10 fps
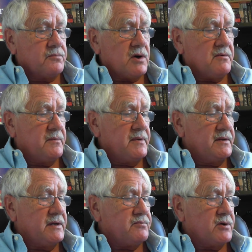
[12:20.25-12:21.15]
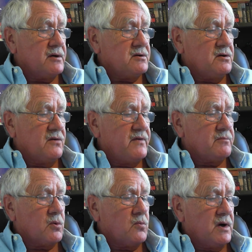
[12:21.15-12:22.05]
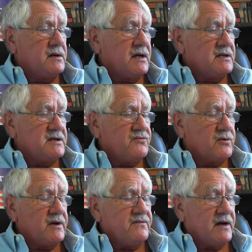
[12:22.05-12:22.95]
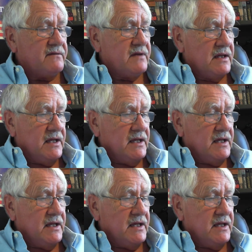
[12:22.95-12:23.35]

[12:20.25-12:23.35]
probability prior to November 1, 1945,